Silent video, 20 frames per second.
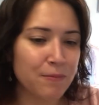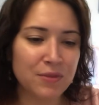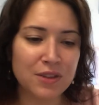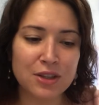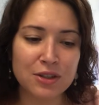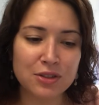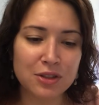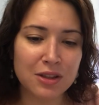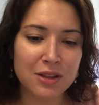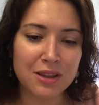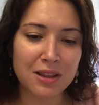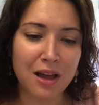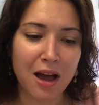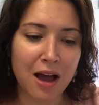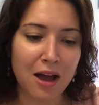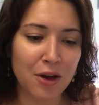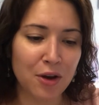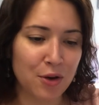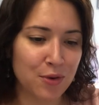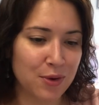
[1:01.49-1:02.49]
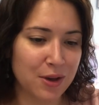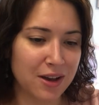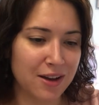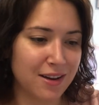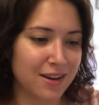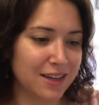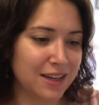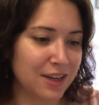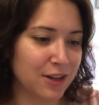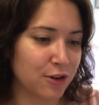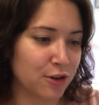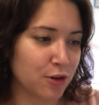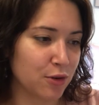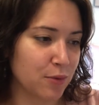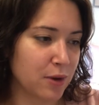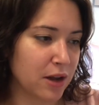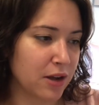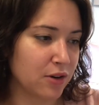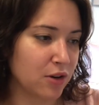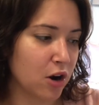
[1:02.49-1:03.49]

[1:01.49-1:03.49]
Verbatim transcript: There's a lot going on here around